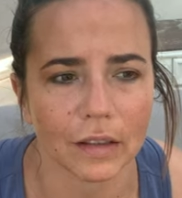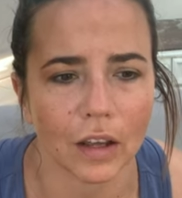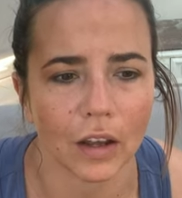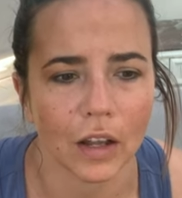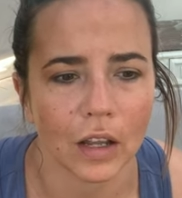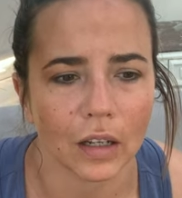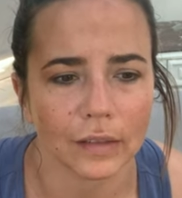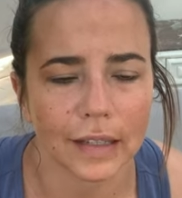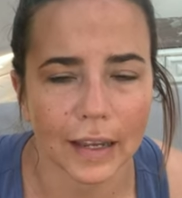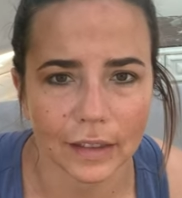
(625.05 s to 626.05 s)
that
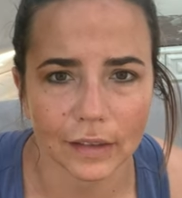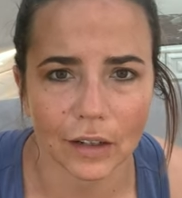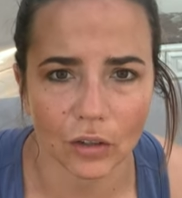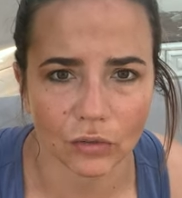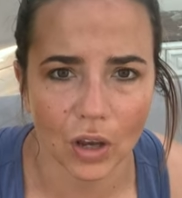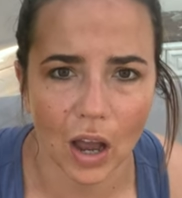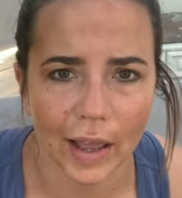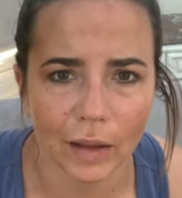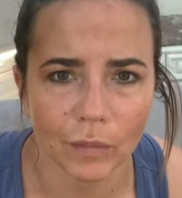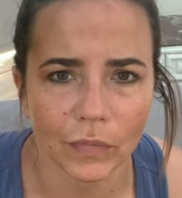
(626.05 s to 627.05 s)
takes a long
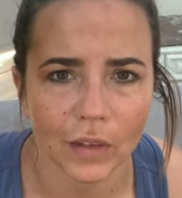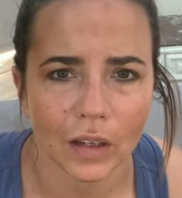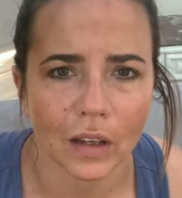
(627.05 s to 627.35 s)
time.